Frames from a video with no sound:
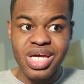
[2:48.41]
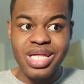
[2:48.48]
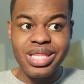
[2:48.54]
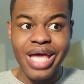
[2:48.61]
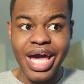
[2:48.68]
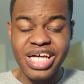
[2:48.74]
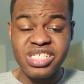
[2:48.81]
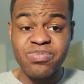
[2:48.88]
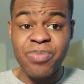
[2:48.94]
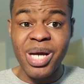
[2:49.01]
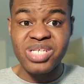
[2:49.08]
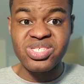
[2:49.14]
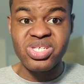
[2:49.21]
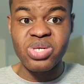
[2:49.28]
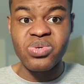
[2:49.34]
the Xbox
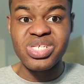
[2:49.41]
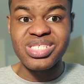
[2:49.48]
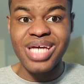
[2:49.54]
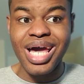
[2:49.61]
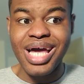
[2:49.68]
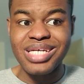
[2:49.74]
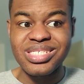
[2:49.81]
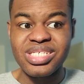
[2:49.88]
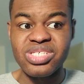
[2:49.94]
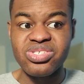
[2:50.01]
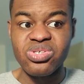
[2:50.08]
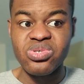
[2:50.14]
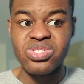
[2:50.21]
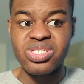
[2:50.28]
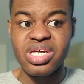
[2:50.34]
Series S is
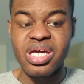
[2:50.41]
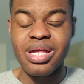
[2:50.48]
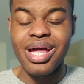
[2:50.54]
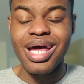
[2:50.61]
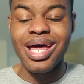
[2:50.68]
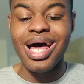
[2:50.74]
using